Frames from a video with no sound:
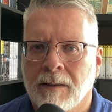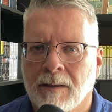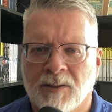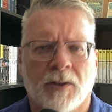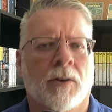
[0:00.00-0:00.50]

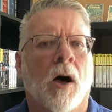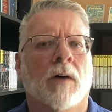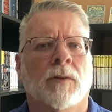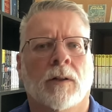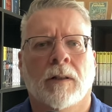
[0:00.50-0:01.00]
It's a
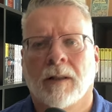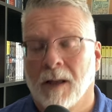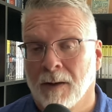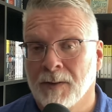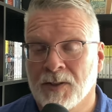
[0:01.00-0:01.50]
novel
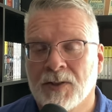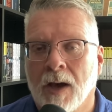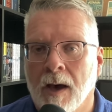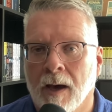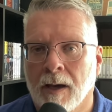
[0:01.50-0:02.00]
of its
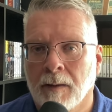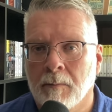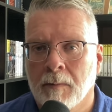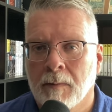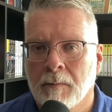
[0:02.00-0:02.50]

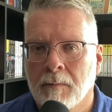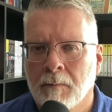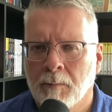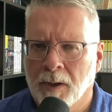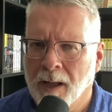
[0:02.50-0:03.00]
time,
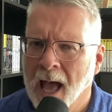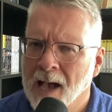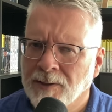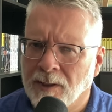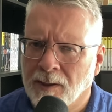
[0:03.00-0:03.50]
but
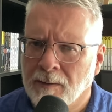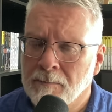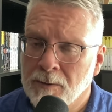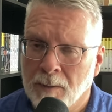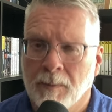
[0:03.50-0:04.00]
asking
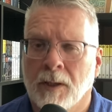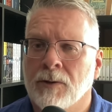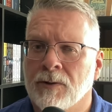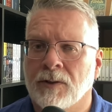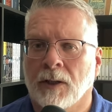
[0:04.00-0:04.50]
some
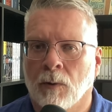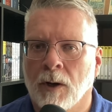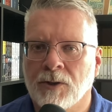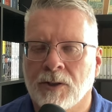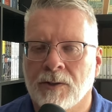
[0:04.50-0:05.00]
interesting
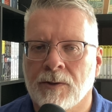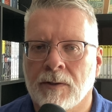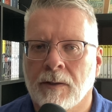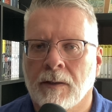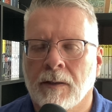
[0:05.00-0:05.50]
questions.
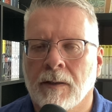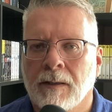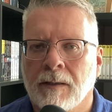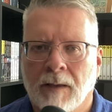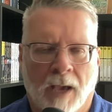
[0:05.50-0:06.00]

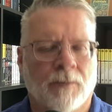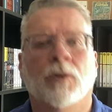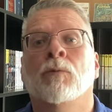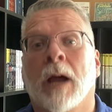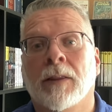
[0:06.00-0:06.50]
Have
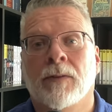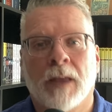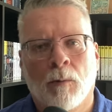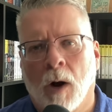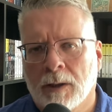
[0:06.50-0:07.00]
you read
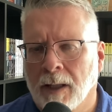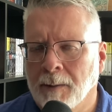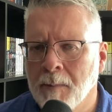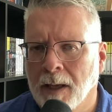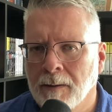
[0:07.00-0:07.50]
They Walked
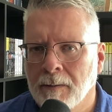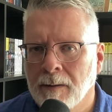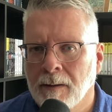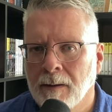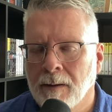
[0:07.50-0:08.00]
Like Men?
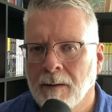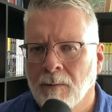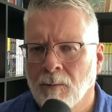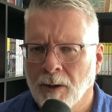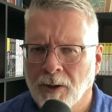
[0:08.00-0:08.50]

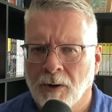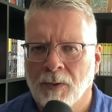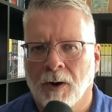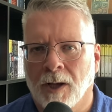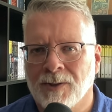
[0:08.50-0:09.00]
What are your
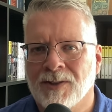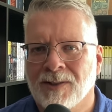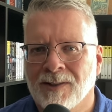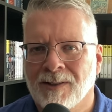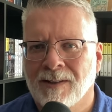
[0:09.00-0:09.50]
thoughts?
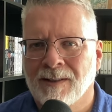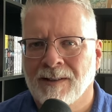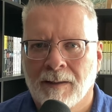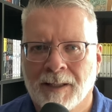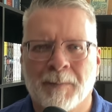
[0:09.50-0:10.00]

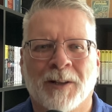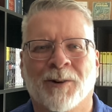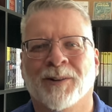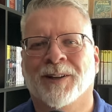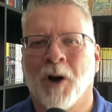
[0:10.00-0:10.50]
Let me
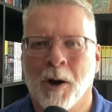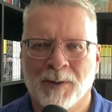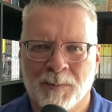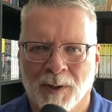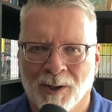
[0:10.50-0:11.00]
know in the
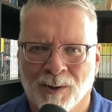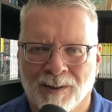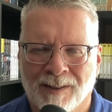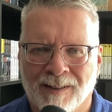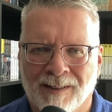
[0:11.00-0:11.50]
comments below.
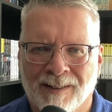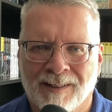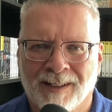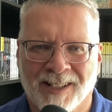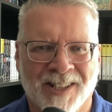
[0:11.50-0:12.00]

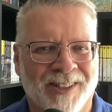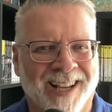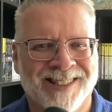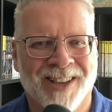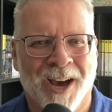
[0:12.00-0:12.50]
Until
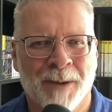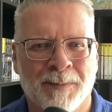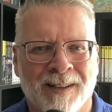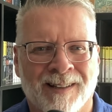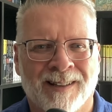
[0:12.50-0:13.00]
next time,
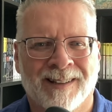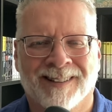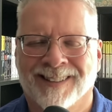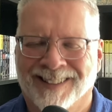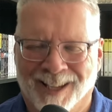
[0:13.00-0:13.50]

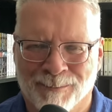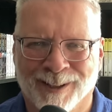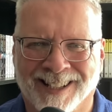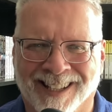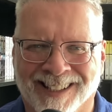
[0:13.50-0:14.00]
keep
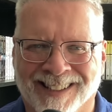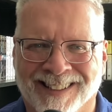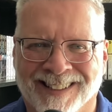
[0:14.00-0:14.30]
reading.